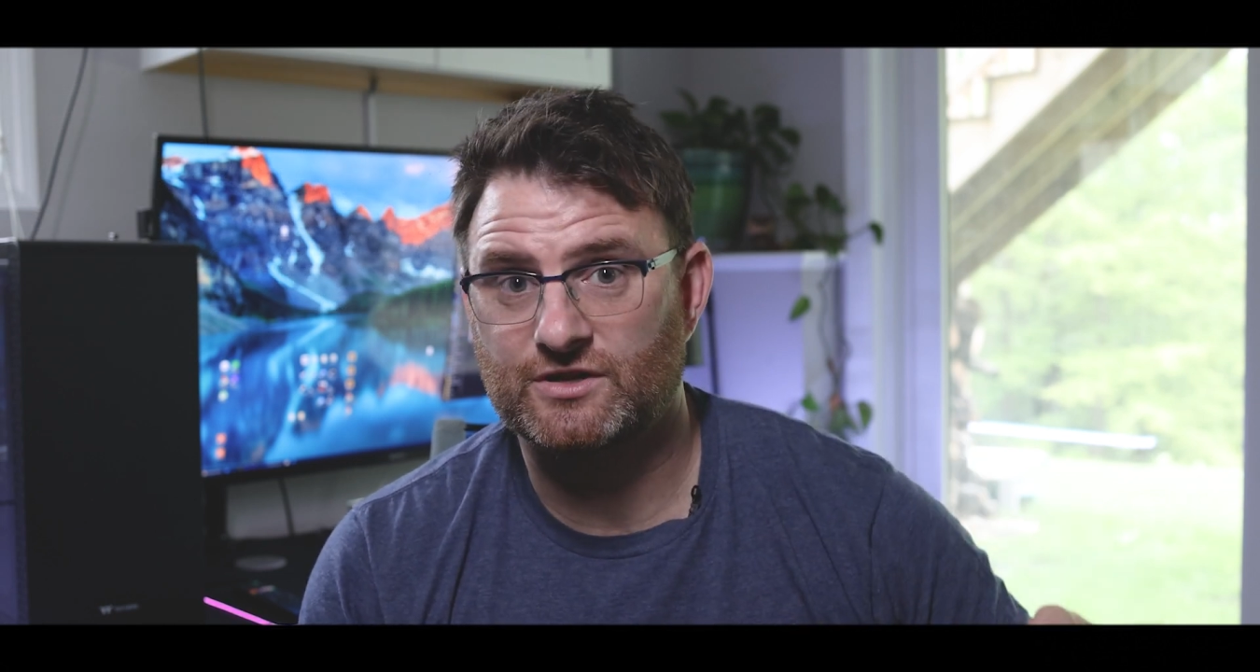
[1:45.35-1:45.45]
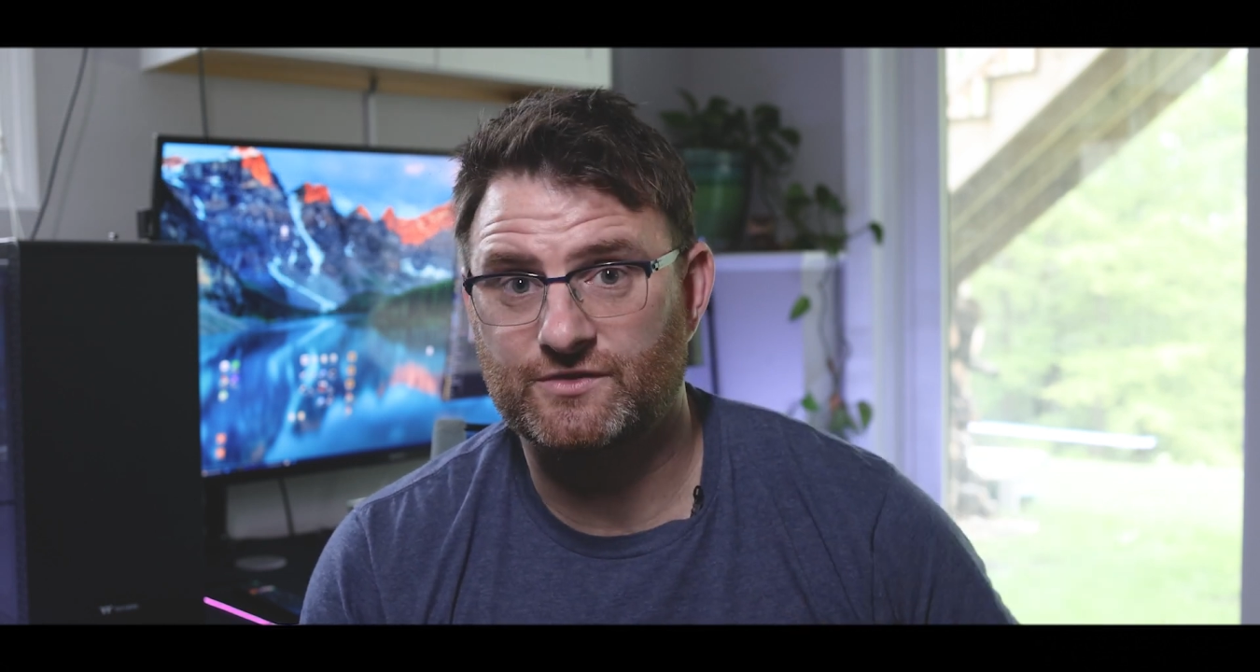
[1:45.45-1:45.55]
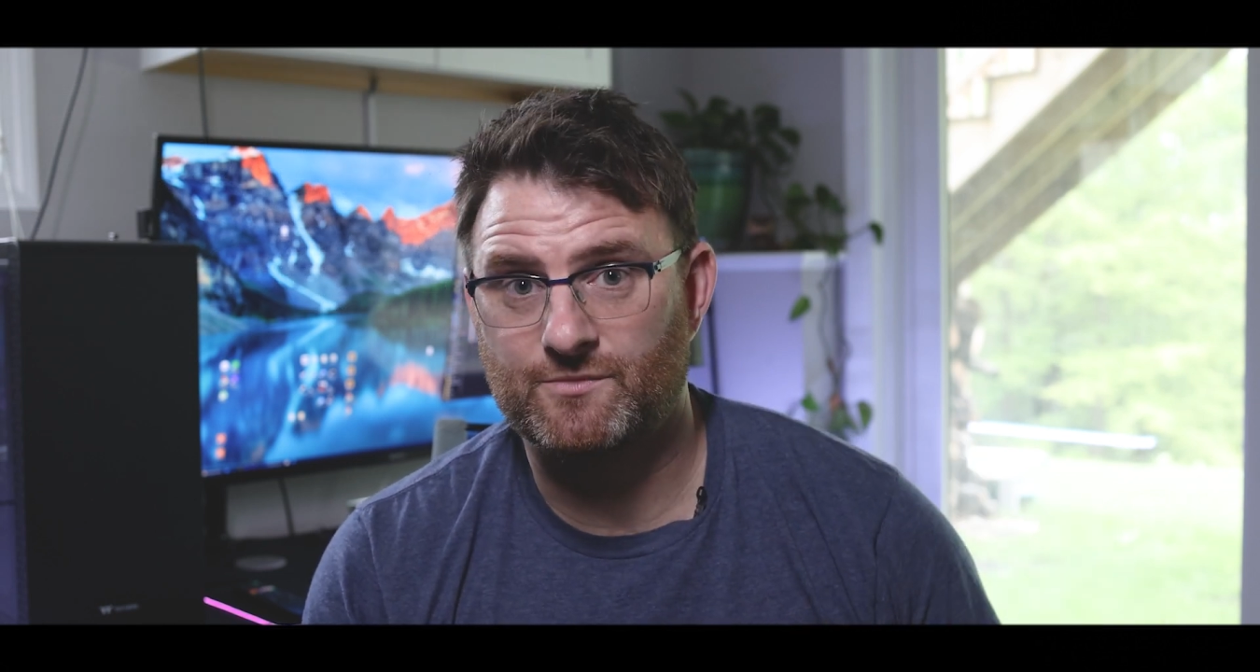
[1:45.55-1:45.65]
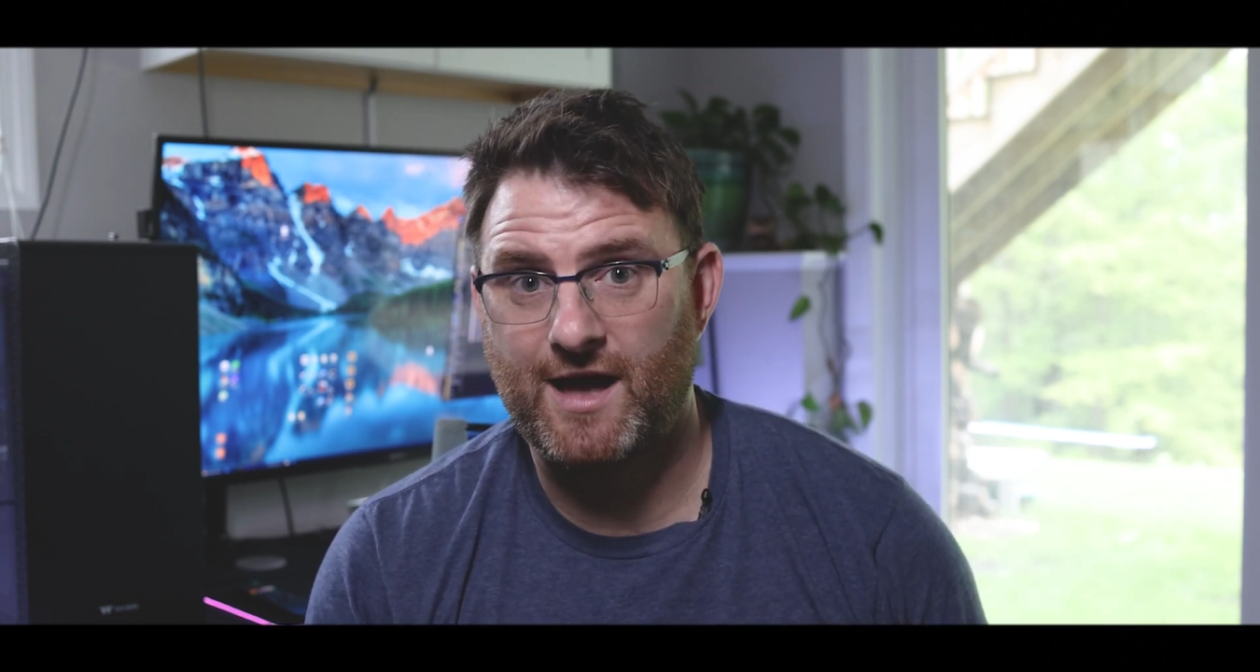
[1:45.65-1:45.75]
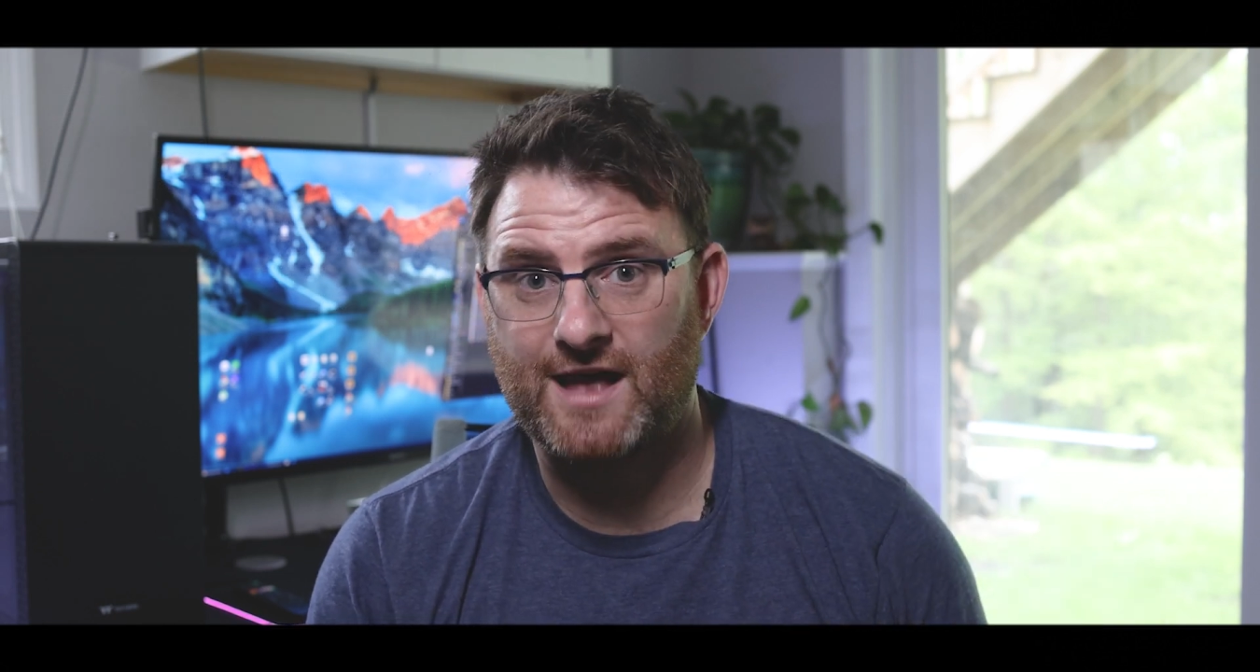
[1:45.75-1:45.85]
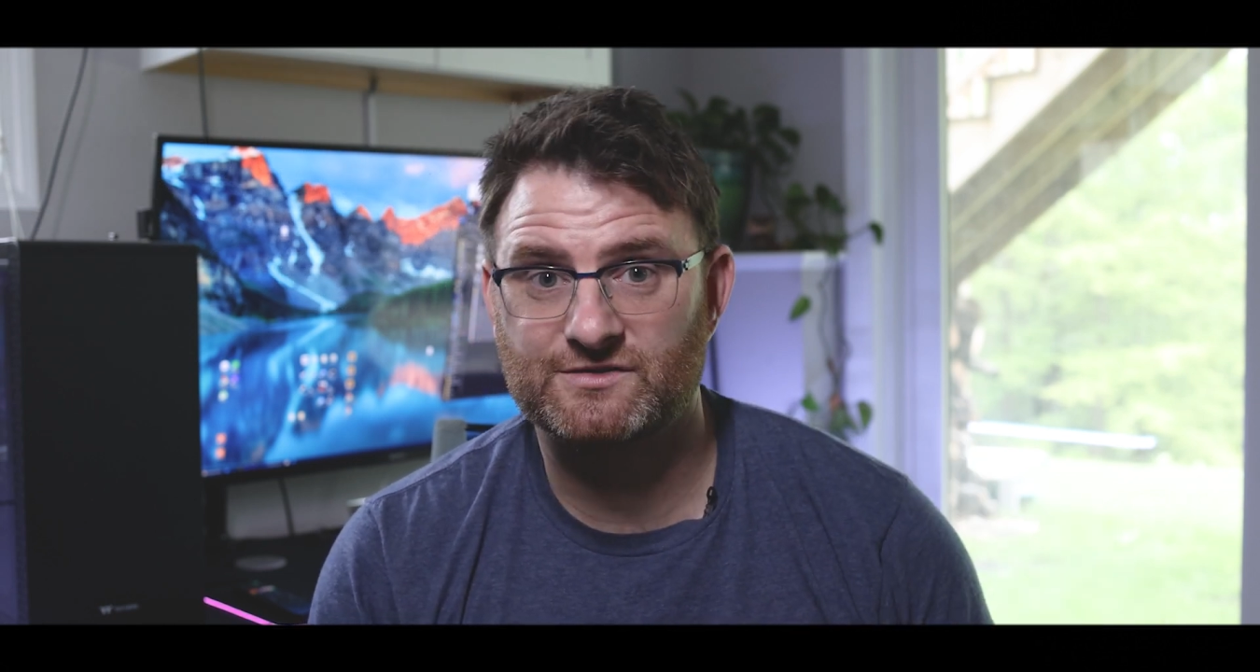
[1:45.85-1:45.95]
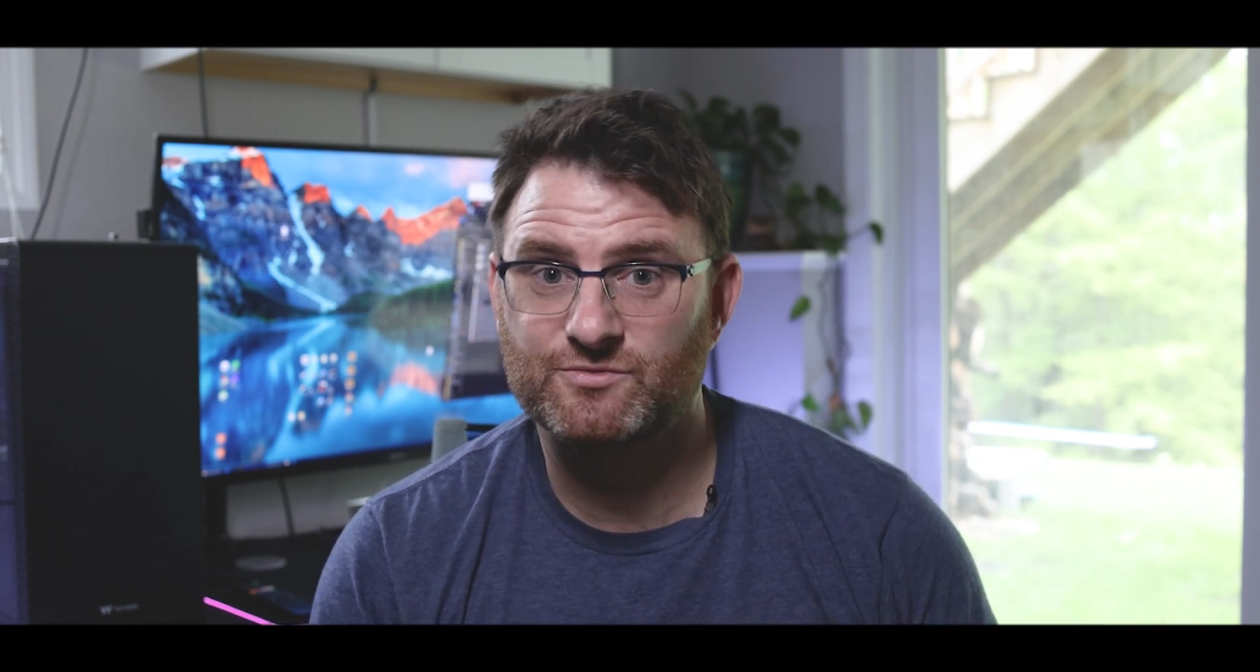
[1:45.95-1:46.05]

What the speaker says: out the mask,